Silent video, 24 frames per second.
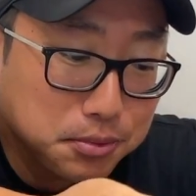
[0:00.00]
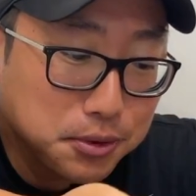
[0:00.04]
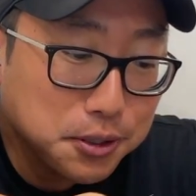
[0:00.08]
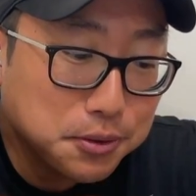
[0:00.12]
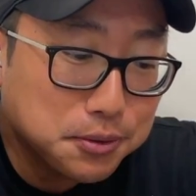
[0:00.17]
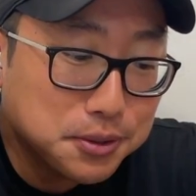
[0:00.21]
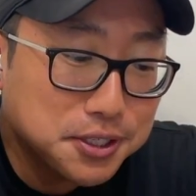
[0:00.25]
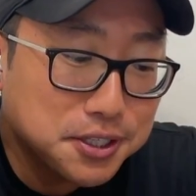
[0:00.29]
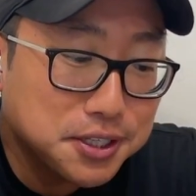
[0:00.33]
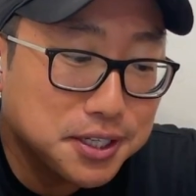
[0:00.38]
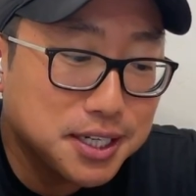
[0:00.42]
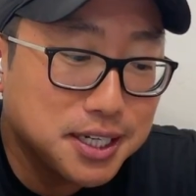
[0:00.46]

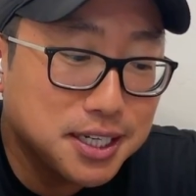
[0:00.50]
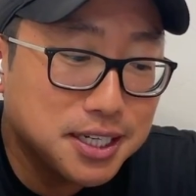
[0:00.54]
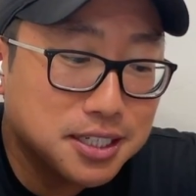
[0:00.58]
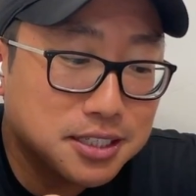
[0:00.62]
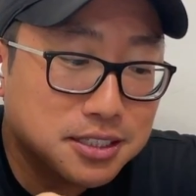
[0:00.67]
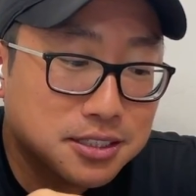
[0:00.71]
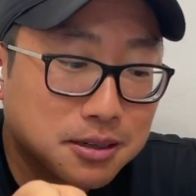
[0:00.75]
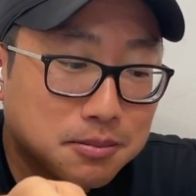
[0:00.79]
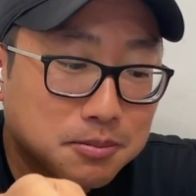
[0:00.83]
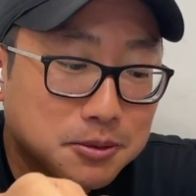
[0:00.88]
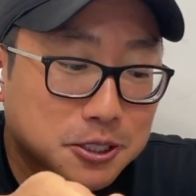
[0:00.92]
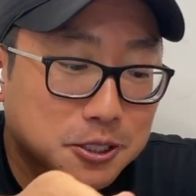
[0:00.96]
eating
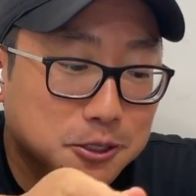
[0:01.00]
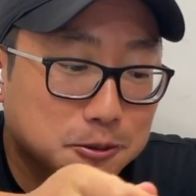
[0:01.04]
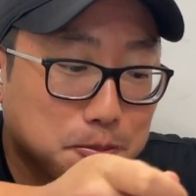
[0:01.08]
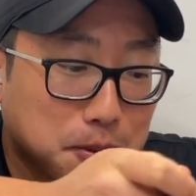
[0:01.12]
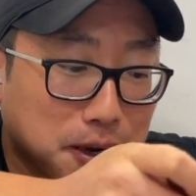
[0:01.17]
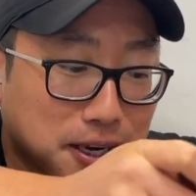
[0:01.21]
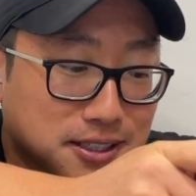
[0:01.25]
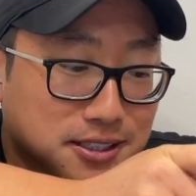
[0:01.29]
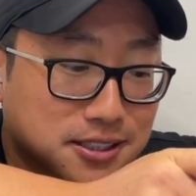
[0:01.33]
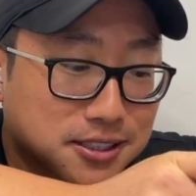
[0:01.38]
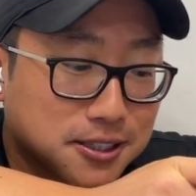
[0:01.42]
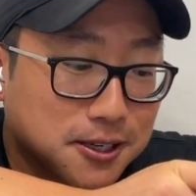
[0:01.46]
something
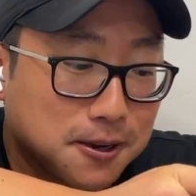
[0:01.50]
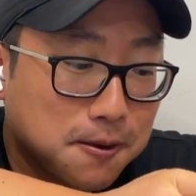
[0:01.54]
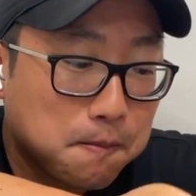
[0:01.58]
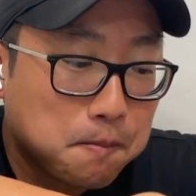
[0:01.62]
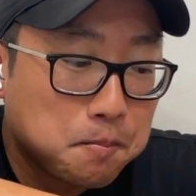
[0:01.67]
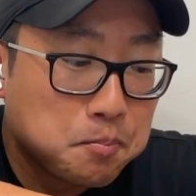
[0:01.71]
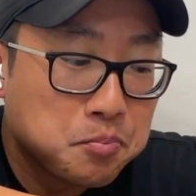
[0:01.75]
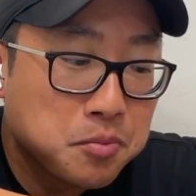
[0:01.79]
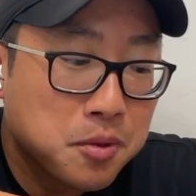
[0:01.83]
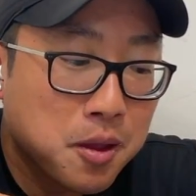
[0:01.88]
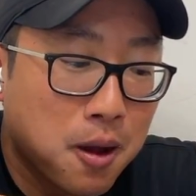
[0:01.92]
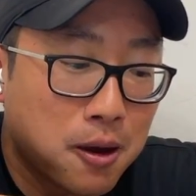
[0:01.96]
spicy
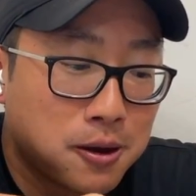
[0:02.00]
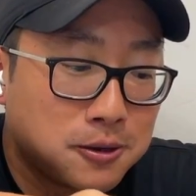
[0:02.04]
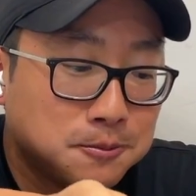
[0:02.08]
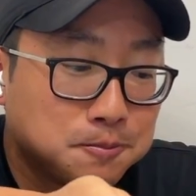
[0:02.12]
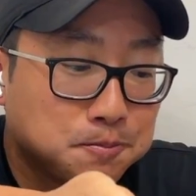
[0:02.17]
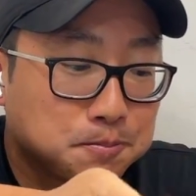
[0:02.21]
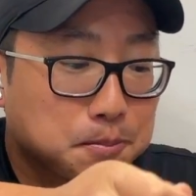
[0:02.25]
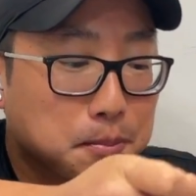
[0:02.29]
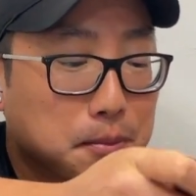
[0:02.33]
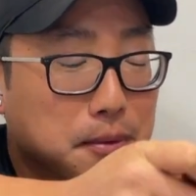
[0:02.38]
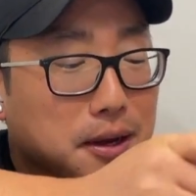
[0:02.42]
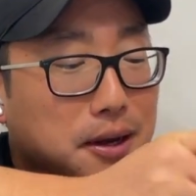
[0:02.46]

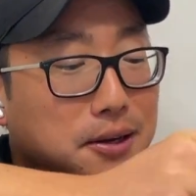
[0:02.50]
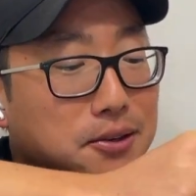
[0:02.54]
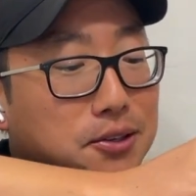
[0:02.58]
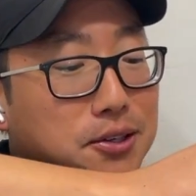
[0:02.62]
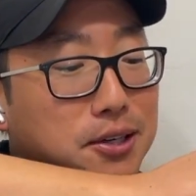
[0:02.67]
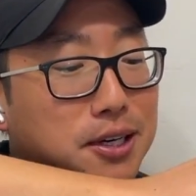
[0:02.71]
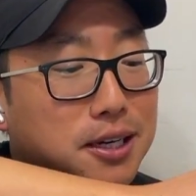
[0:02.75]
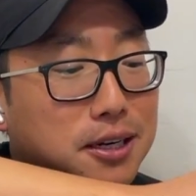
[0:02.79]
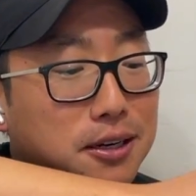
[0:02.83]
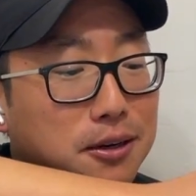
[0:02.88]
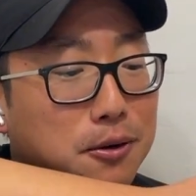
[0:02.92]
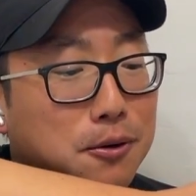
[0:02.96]
and you
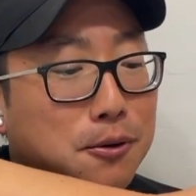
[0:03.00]
get it